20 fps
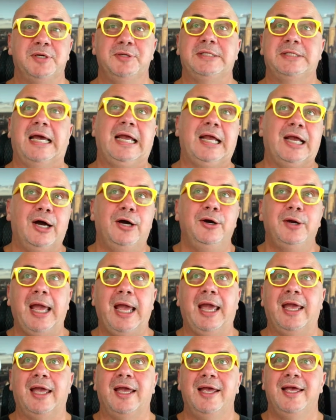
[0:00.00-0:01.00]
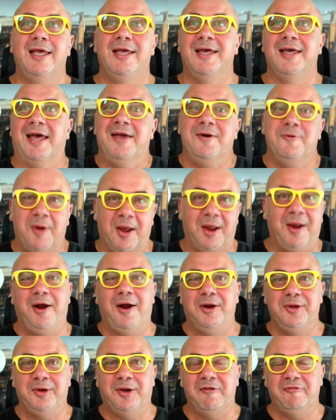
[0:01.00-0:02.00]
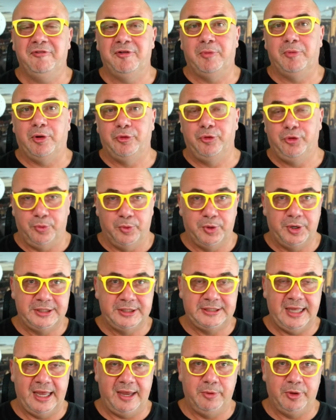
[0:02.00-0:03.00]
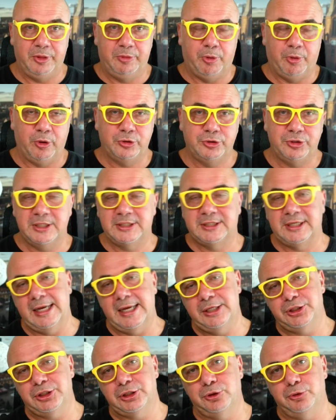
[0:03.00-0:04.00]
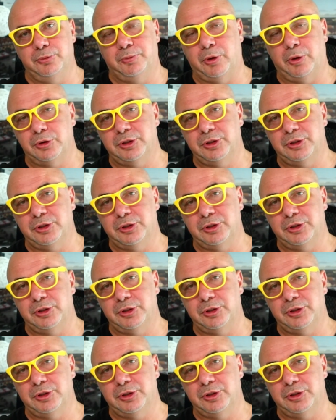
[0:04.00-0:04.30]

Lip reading: So it's like, okay, where are you comfortable? Do you want to stay with portraits and just do